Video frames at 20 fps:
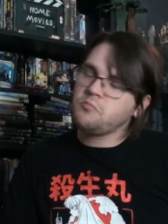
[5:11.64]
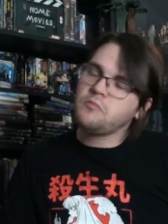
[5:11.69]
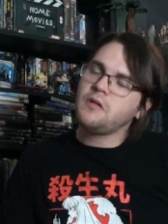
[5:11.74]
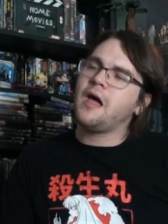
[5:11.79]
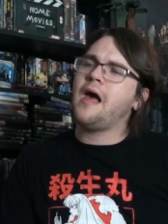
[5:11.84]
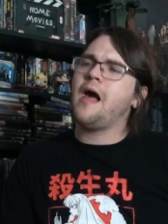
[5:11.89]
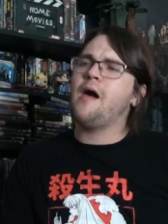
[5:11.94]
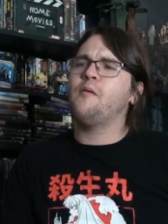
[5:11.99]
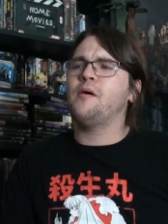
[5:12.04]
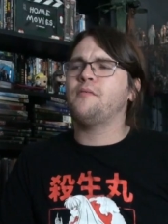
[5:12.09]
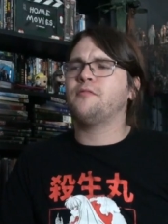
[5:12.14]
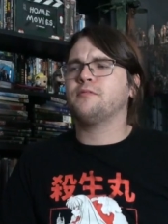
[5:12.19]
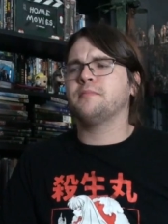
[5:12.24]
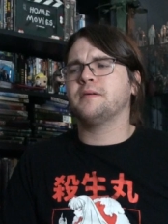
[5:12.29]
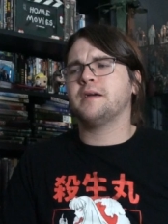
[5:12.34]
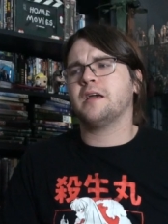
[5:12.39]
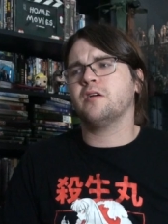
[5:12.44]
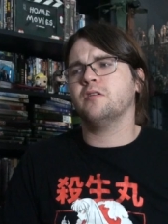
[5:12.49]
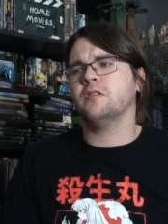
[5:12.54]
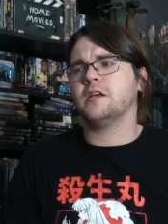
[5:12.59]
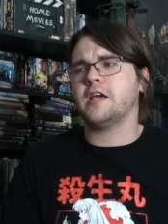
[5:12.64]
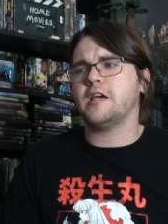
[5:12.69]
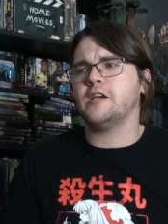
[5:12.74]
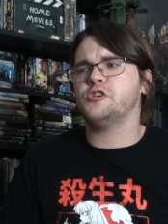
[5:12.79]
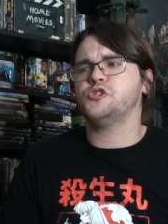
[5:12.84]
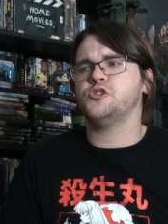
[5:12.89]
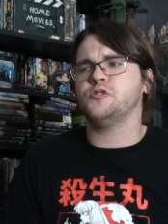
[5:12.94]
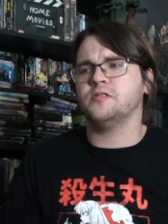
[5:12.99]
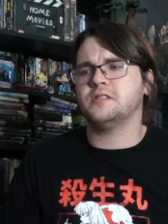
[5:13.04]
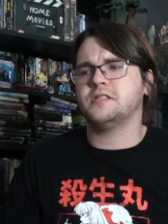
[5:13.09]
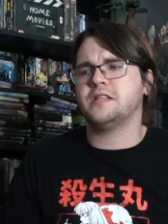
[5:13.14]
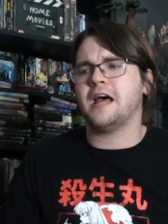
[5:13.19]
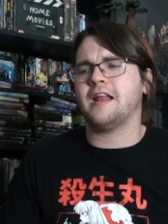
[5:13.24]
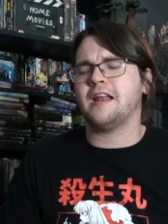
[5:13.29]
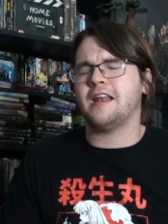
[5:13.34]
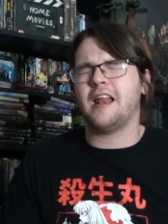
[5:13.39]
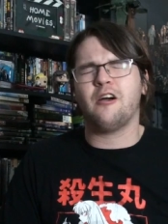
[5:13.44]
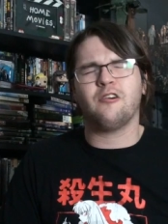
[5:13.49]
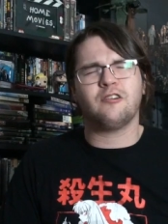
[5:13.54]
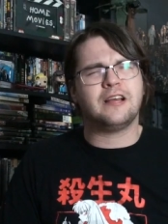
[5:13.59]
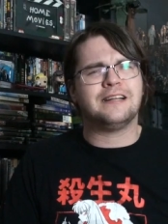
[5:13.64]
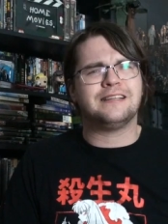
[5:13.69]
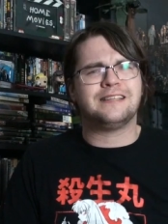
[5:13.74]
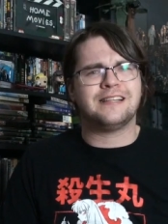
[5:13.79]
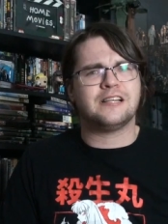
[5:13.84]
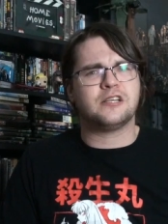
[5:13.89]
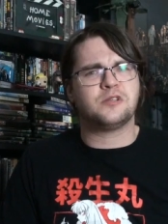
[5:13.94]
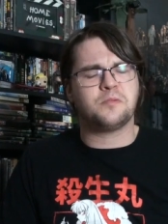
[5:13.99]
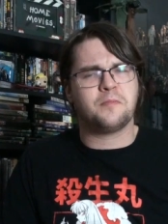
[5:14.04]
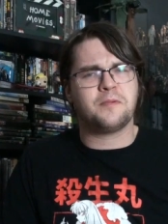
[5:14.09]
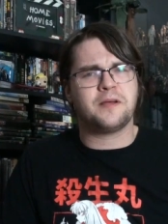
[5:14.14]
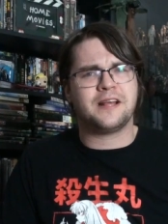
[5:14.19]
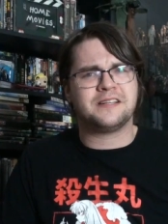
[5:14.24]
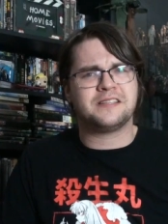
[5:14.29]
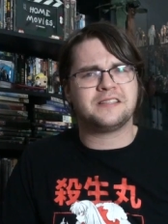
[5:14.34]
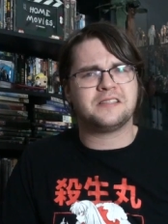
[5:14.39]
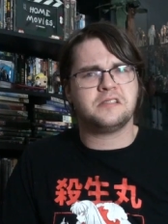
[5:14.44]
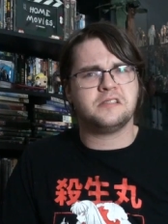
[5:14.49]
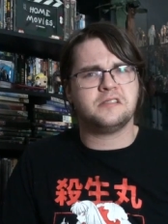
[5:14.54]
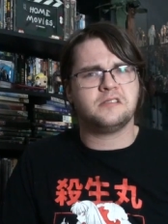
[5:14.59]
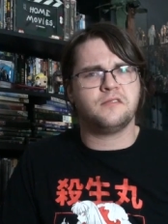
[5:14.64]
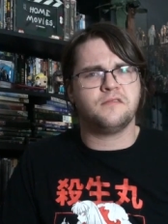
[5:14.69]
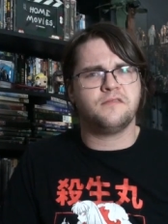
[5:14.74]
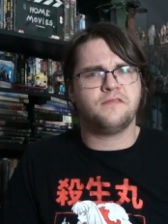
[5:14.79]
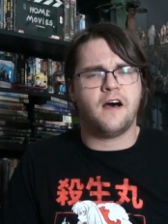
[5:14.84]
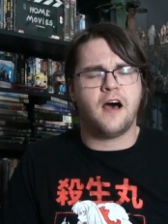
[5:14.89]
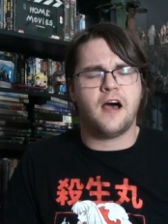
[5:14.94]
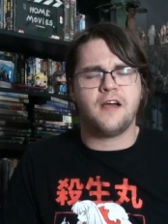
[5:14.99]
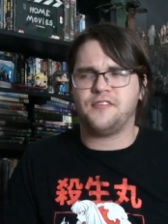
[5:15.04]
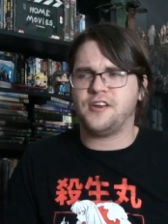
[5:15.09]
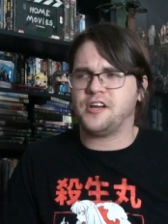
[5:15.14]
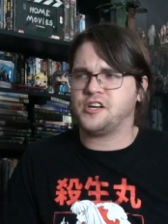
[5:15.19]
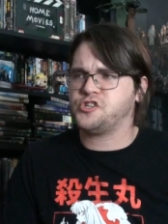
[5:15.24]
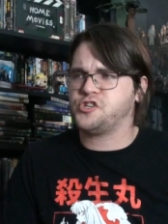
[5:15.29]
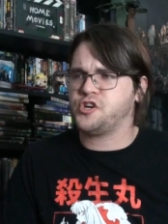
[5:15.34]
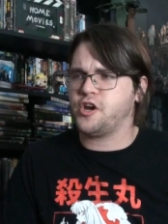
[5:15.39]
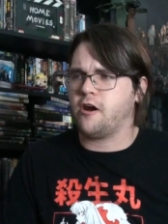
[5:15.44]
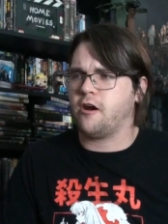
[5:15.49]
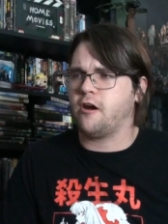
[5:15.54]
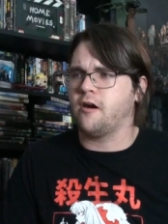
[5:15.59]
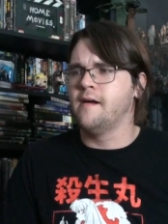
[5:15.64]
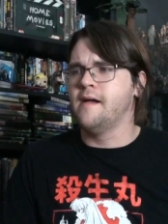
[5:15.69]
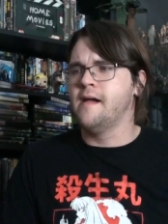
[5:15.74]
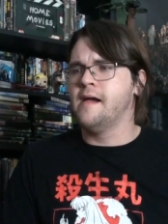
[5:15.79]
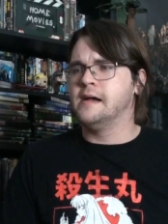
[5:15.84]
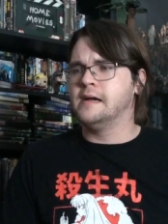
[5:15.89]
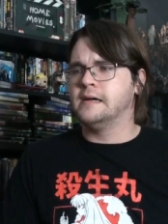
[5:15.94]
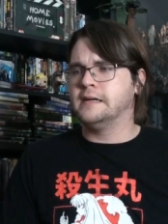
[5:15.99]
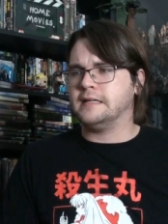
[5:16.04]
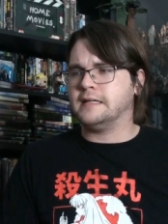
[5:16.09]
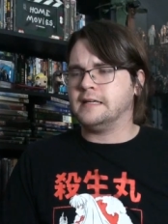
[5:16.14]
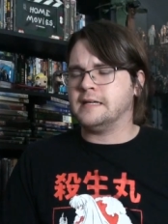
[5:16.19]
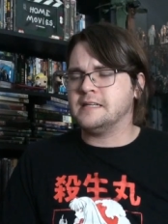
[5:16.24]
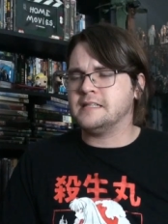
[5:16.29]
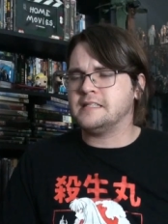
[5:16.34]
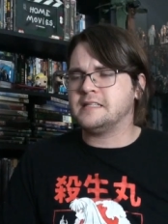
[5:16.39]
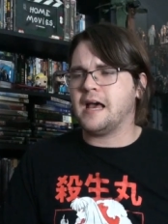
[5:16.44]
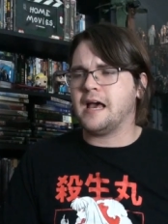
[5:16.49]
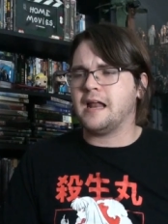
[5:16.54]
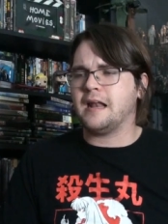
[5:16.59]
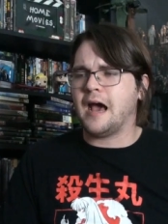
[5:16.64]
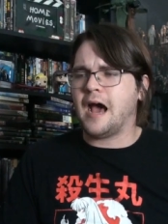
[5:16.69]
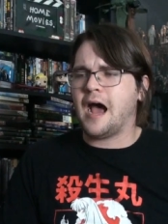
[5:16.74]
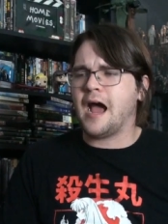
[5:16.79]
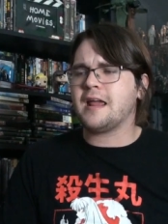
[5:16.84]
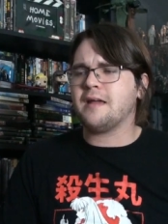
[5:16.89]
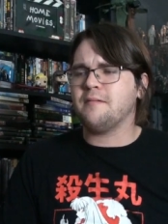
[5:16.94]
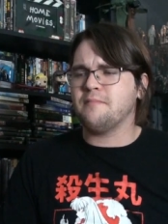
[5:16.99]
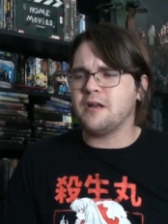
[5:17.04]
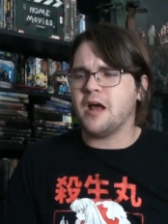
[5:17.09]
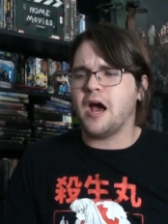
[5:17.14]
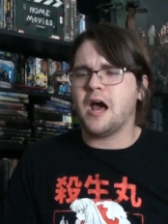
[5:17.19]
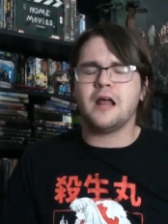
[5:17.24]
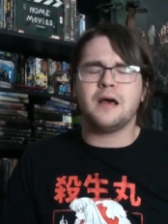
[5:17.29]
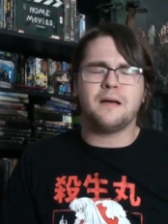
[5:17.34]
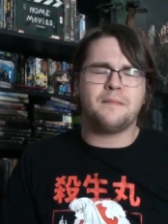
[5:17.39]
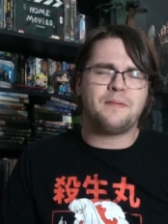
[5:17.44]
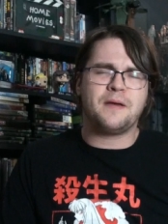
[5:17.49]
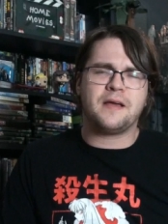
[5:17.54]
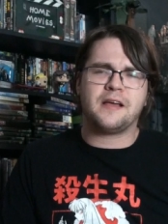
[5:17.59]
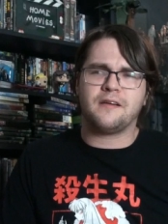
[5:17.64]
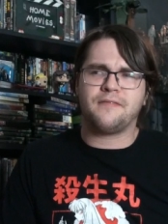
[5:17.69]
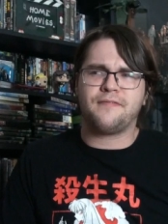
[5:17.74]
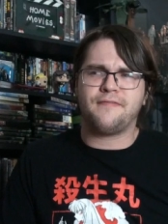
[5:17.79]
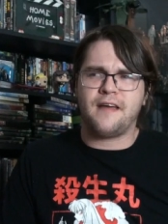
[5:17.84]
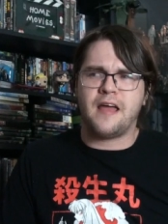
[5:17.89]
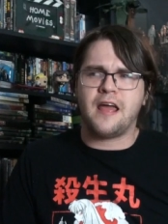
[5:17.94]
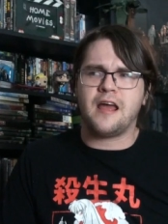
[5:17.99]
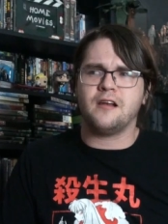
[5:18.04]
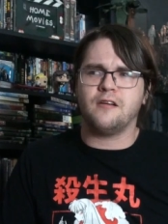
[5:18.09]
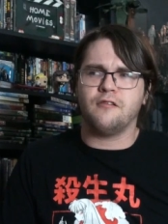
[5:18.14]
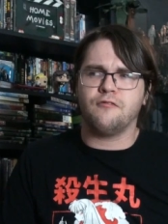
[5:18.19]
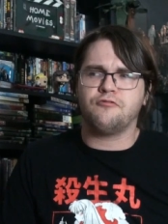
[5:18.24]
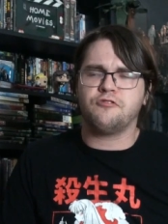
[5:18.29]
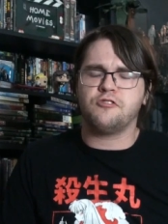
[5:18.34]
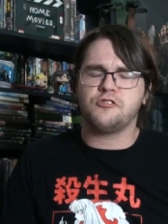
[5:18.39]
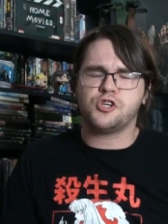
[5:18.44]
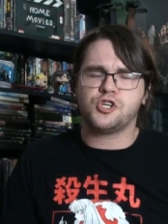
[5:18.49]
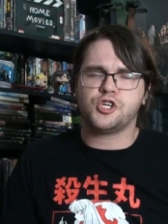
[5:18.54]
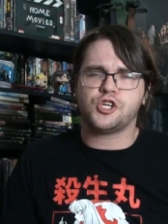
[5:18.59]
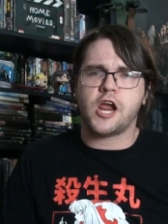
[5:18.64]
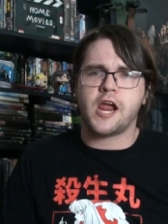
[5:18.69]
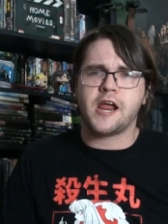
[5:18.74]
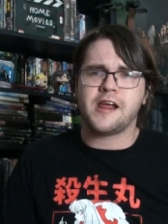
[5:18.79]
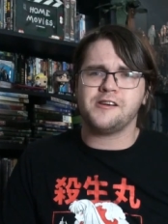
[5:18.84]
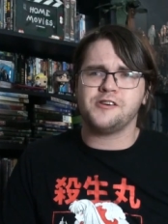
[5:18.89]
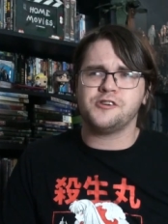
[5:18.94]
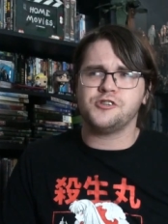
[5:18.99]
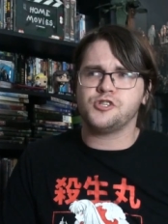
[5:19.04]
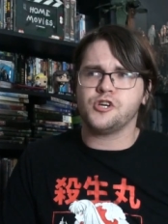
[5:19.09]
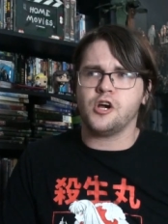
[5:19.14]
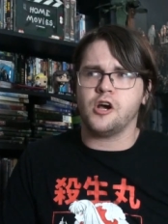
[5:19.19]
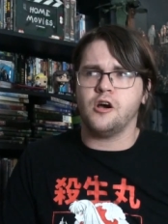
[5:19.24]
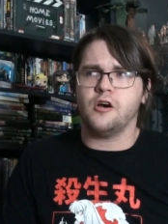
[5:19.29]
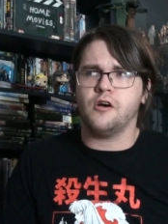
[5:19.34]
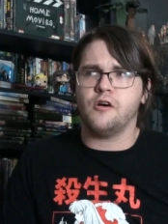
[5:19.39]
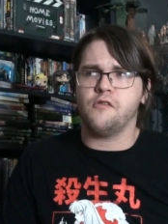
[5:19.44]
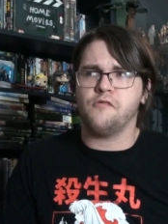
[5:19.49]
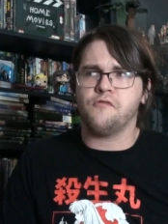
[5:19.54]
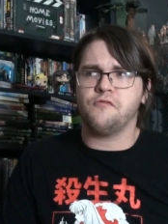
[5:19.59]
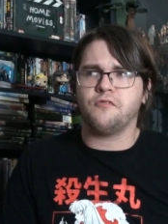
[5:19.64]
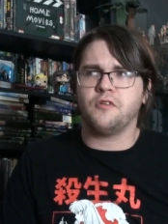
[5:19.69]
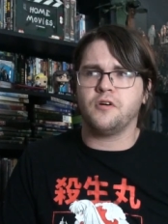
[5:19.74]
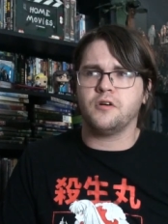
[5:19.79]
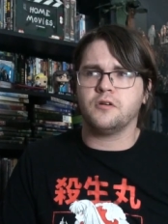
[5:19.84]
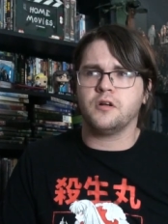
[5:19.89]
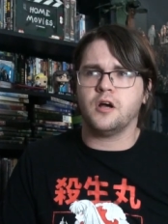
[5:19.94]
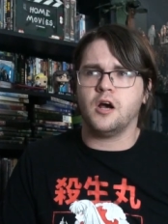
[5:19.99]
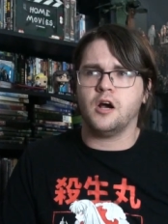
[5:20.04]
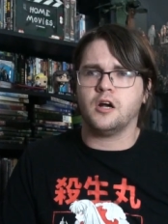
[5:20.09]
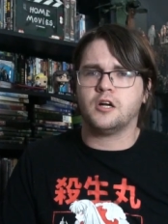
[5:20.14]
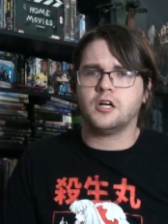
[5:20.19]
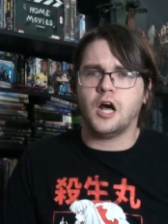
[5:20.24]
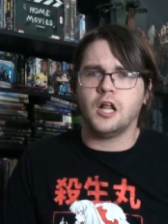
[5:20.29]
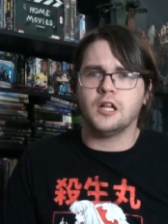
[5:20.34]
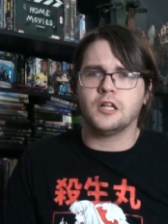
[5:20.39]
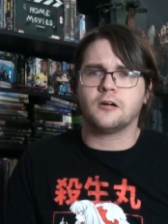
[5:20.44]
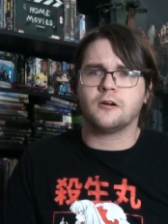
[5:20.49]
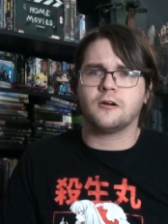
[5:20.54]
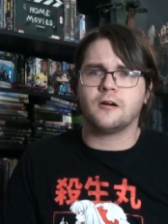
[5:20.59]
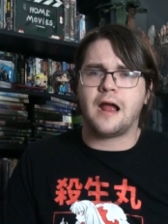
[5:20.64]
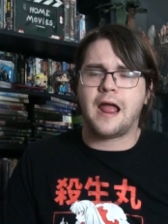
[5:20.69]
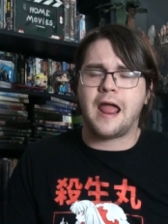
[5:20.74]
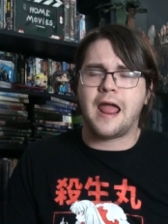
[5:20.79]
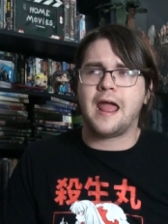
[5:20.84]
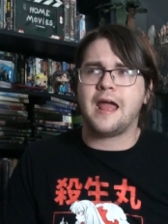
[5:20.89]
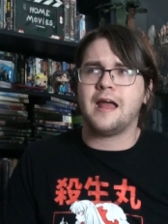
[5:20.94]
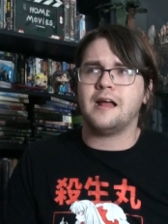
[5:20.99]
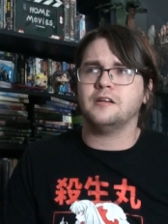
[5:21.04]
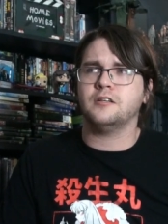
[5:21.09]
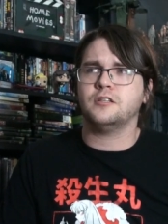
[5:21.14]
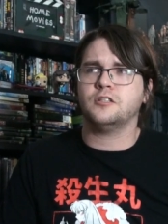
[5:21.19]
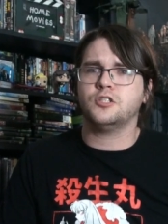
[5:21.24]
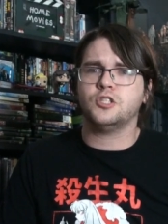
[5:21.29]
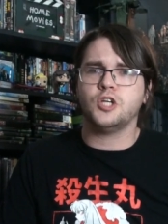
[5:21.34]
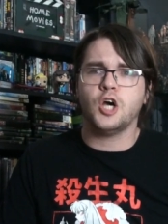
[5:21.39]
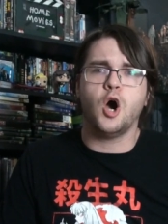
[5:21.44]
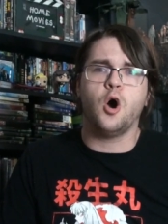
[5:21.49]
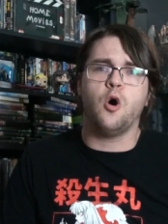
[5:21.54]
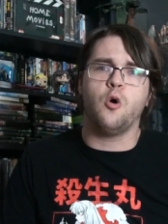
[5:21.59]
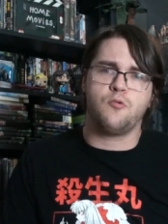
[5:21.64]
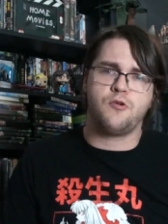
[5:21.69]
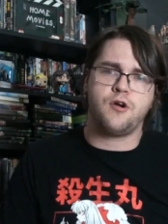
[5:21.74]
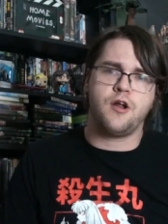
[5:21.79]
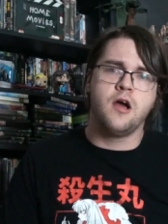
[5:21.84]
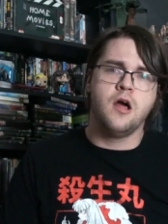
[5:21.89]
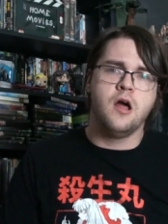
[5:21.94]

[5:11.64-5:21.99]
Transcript: However, my only issue is that, and I'll get to this when we get to season 5 next year, is that I am not a big fan of the change of uh, color and tone